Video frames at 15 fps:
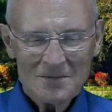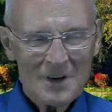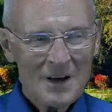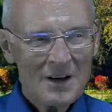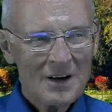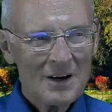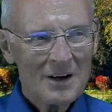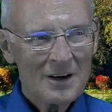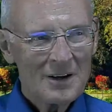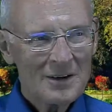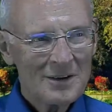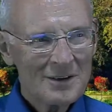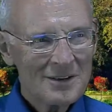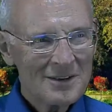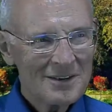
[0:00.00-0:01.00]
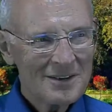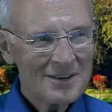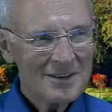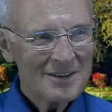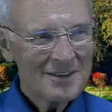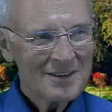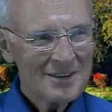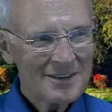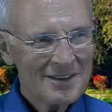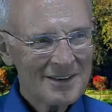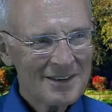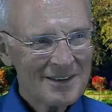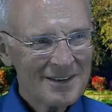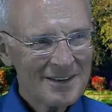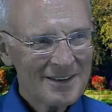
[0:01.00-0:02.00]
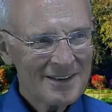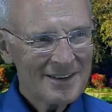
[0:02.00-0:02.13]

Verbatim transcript: They came in regularly,